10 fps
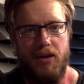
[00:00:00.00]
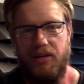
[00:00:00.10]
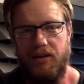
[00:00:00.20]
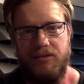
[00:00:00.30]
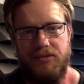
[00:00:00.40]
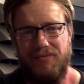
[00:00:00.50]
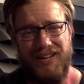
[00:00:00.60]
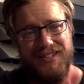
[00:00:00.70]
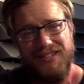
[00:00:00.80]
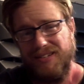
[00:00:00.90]
I mean, it's,
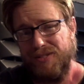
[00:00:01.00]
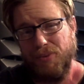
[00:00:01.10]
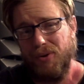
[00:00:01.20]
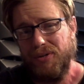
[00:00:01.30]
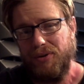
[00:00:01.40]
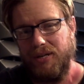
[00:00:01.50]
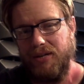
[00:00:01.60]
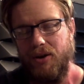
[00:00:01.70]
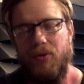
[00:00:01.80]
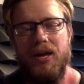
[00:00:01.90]
like I said, it's a part of your
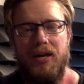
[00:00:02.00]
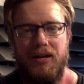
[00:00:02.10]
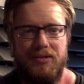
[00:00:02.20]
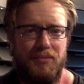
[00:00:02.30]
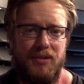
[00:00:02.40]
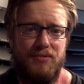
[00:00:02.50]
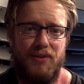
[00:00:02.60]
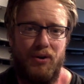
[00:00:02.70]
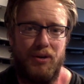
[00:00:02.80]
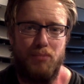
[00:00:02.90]
ego. It's something that's
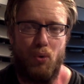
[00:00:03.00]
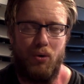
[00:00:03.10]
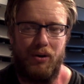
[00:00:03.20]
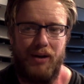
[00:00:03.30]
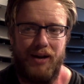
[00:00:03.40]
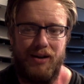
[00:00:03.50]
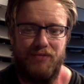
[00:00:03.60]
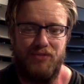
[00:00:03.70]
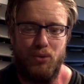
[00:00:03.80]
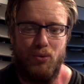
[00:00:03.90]
very important, and
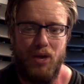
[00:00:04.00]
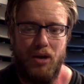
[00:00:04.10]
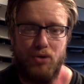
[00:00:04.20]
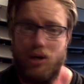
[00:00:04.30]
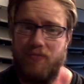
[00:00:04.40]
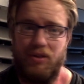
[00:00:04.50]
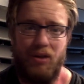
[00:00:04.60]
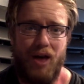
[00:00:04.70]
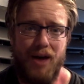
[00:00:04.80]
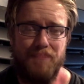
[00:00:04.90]
if you drive it a
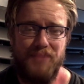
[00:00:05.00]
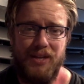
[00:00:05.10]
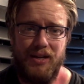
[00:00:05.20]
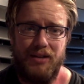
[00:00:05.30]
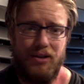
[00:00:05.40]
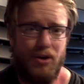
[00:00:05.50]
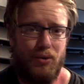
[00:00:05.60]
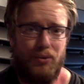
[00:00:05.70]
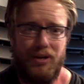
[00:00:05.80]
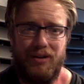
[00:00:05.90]
lot,
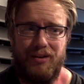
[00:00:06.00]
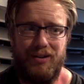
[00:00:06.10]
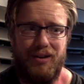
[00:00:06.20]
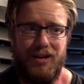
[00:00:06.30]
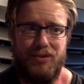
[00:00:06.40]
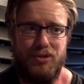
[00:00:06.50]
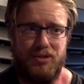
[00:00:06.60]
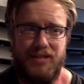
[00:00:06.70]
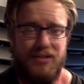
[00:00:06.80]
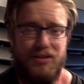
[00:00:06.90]
it
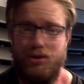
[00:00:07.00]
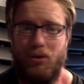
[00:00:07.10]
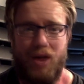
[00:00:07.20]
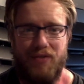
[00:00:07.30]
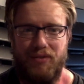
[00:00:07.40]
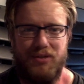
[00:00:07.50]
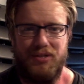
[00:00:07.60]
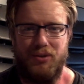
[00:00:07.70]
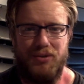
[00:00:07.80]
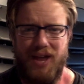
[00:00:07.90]
just gets into your life every
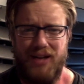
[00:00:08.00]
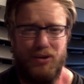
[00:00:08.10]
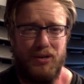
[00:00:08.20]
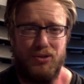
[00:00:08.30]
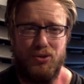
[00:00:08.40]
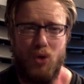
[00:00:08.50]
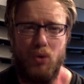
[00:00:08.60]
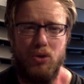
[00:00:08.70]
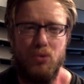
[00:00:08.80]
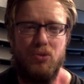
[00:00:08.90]
single day, and you get so
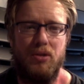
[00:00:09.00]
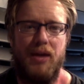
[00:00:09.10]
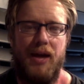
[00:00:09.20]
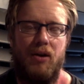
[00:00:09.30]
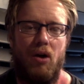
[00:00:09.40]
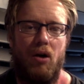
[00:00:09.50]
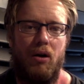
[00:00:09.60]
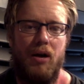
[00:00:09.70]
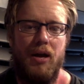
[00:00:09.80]
used to that car.